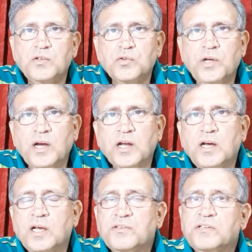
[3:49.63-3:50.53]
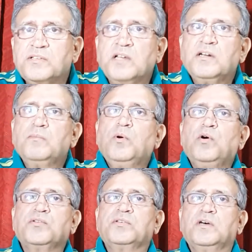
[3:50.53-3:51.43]
Sasadar
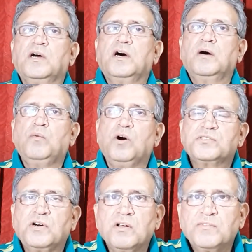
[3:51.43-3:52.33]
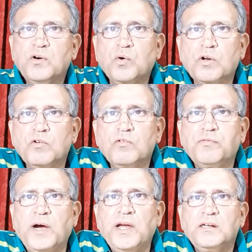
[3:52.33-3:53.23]
Bose walks out of the hotel to
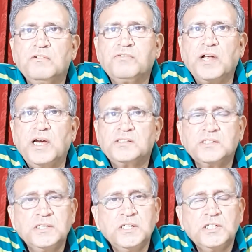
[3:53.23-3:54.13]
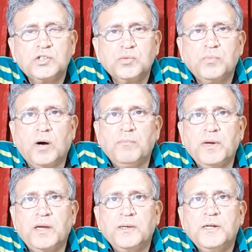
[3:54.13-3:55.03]
find a flight to
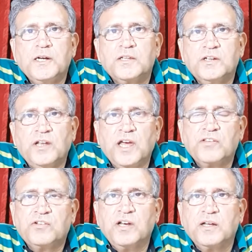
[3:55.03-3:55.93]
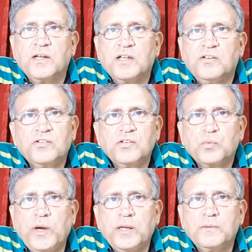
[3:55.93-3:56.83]
Bombay the next day. This is
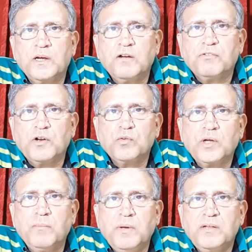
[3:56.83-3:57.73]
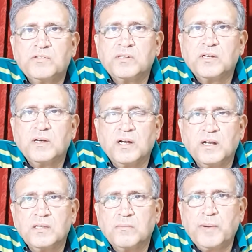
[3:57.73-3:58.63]
when Feluda meets
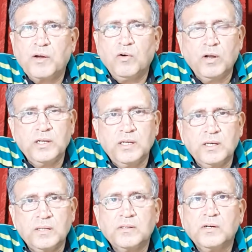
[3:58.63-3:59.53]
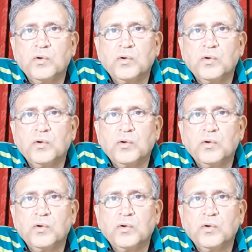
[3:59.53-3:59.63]
another Bengali in the